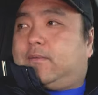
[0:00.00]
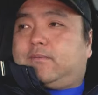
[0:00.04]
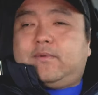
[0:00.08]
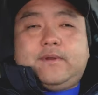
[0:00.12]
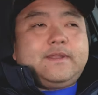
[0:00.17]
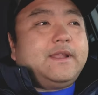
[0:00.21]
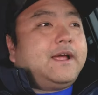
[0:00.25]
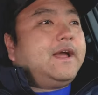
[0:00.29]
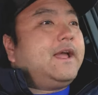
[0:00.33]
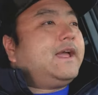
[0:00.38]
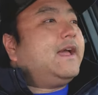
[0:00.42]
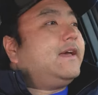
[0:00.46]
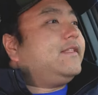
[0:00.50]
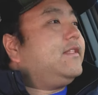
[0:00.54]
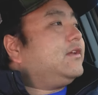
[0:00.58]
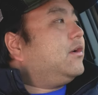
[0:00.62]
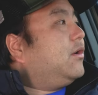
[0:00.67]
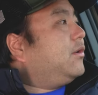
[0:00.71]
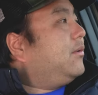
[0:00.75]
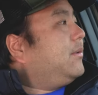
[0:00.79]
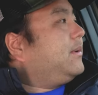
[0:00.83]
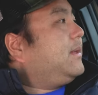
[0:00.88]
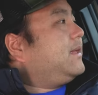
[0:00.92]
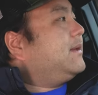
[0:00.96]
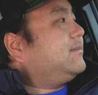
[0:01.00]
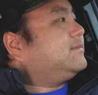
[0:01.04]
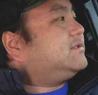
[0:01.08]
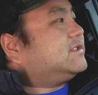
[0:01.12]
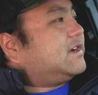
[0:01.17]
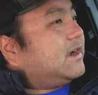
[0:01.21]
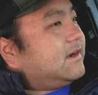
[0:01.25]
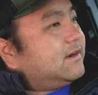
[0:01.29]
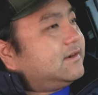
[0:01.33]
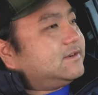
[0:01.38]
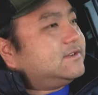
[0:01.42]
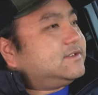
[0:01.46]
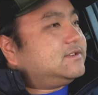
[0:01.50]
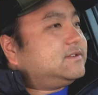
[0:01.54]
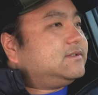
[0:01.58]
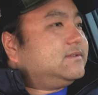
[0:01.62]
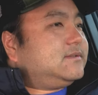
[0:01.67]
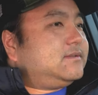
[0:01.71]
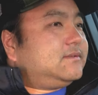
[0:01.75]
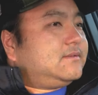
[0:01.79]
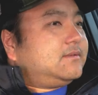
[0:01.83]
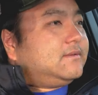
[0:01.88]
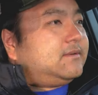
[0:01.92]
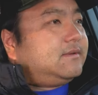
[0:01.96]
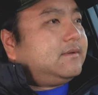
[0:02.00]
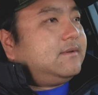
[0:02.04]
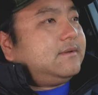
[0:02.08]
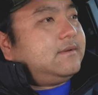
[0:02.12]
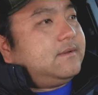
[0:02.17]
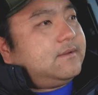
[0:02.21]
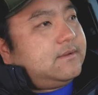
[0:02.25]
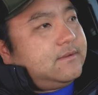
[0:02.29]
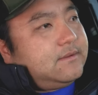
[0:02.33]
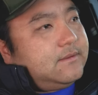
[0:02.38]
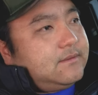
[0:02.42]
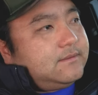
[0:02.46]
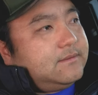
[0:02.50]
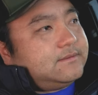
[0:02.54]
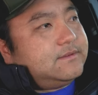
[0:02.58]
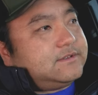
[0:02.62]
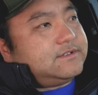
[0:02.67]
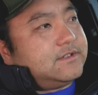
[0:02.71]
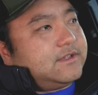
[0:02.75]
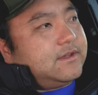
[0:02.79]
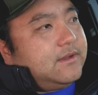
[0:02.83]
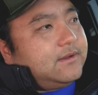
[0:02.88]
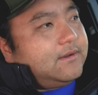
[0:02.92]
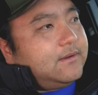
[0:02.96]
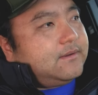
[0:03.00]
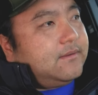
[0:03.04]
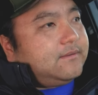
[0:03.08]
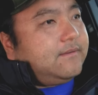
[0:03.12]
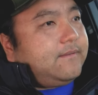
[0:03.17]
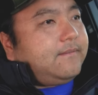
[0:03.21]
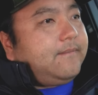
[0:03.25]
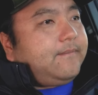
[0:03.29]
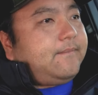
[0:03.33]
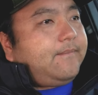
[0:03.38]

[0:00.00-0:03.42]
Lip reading: when I had the OEM tires. So